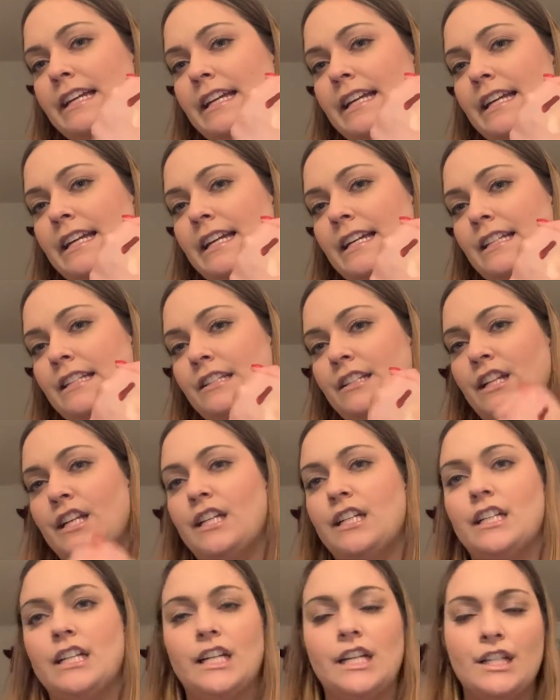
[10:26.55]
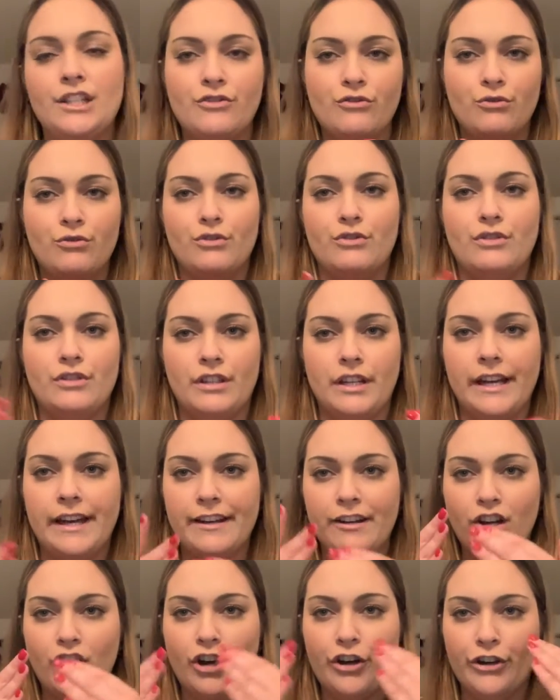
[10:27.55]
it like, it's kind
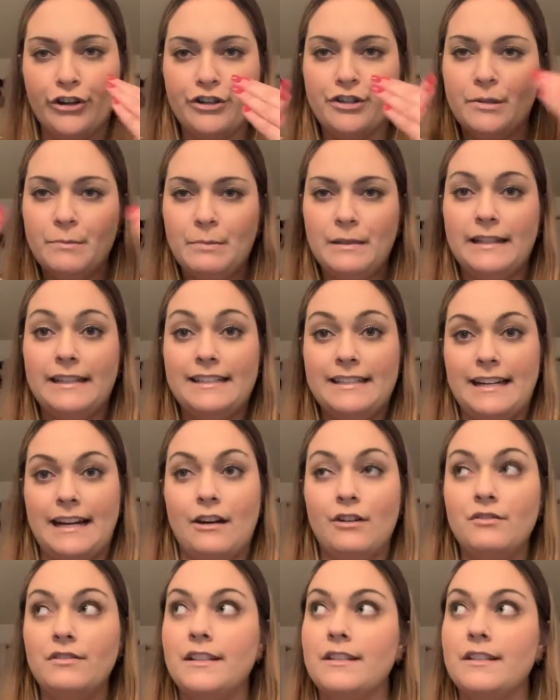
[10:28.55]
of hard to blend out.